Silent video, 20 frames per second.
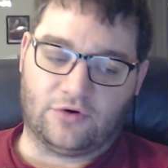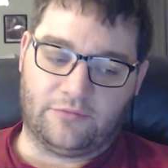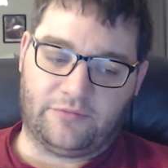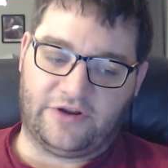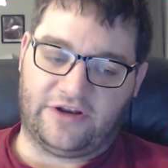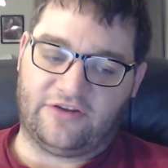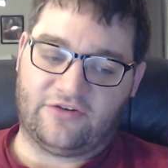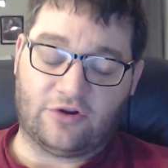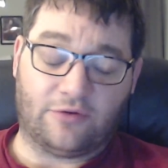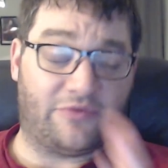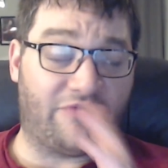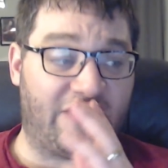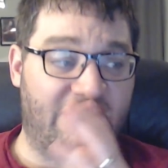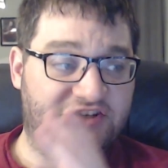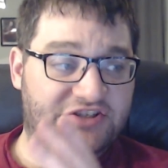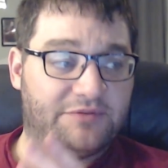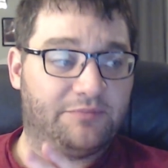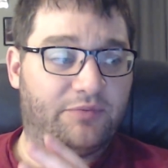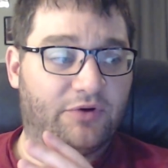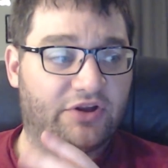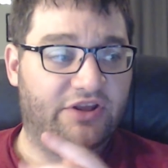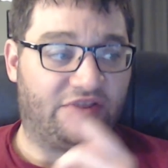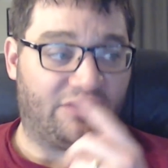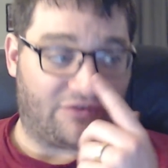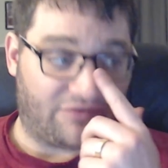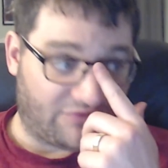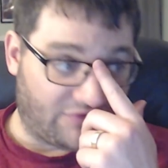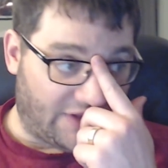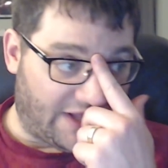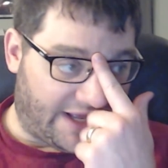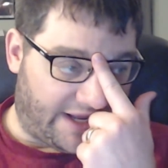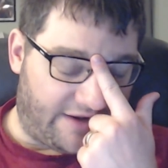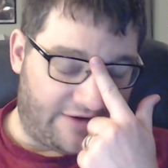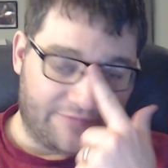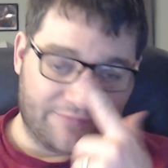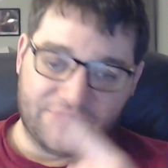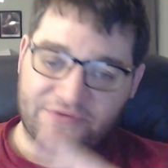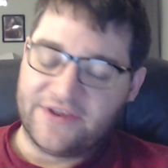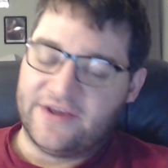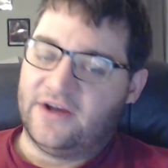But in terms of actually booking the flight,
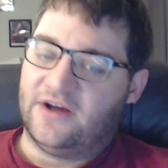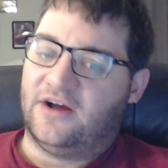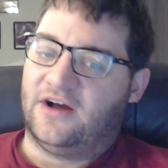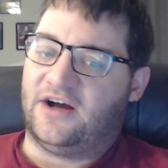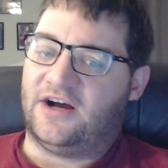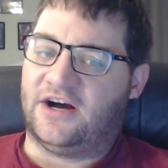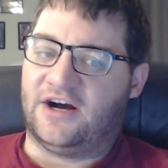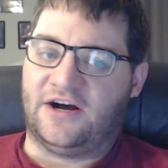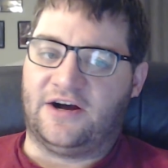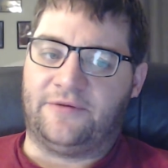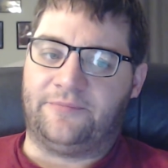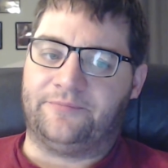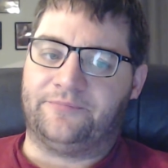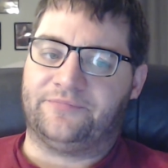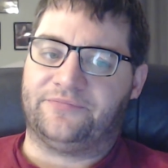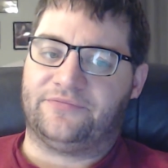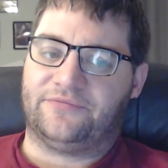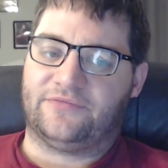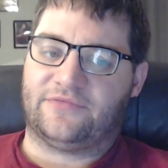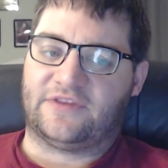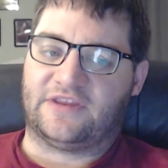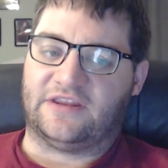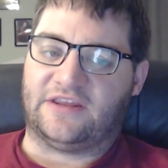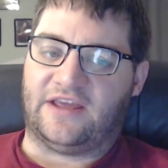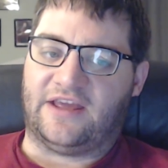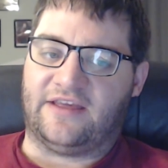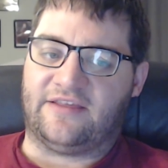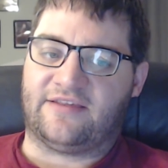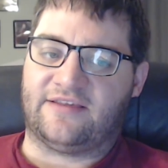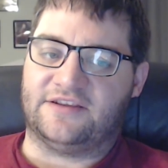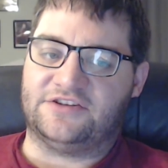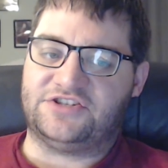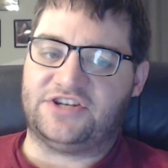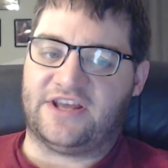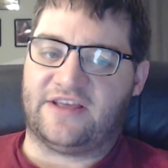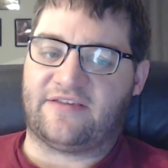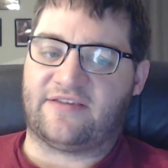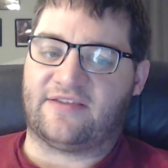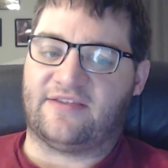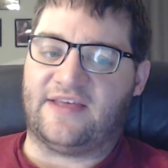I
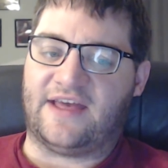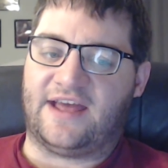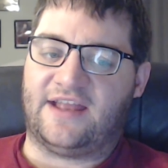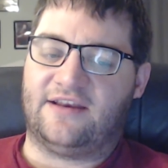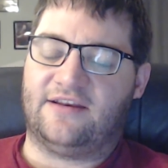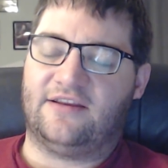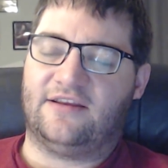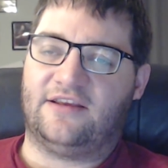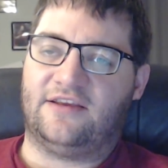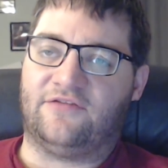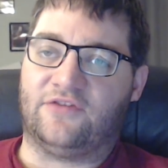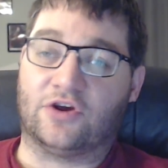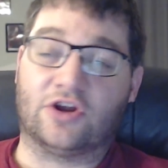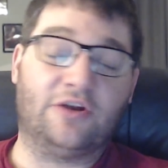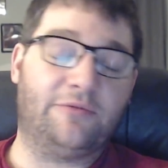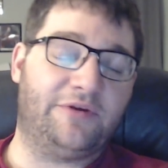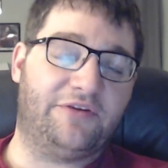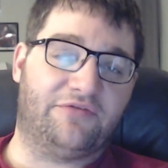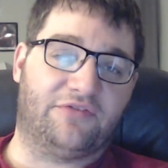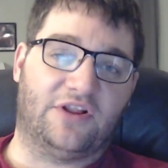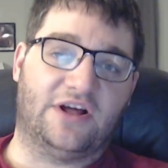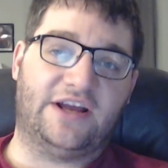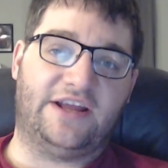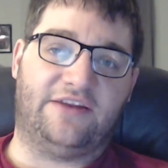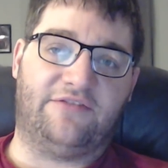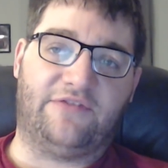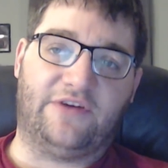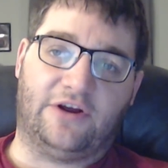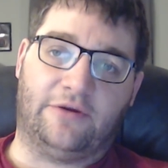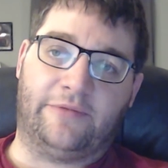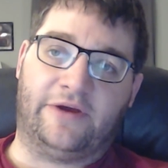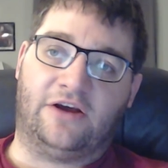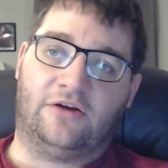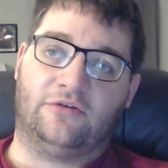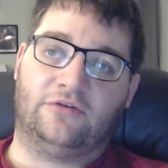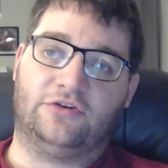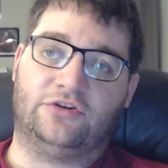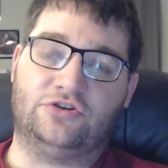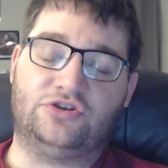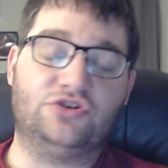suggest that if you're going to be flying a fair amount,
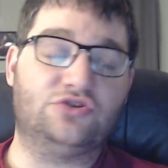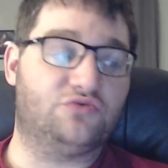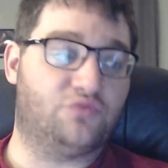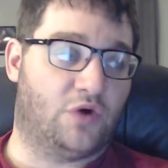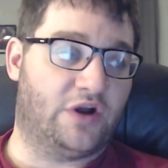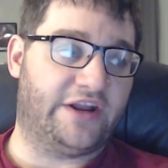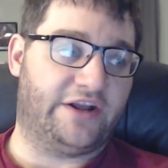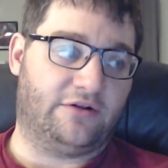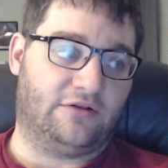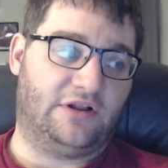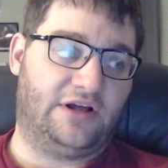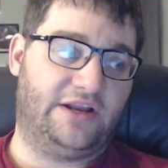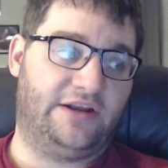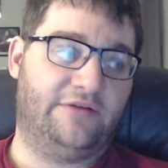you choose one airline.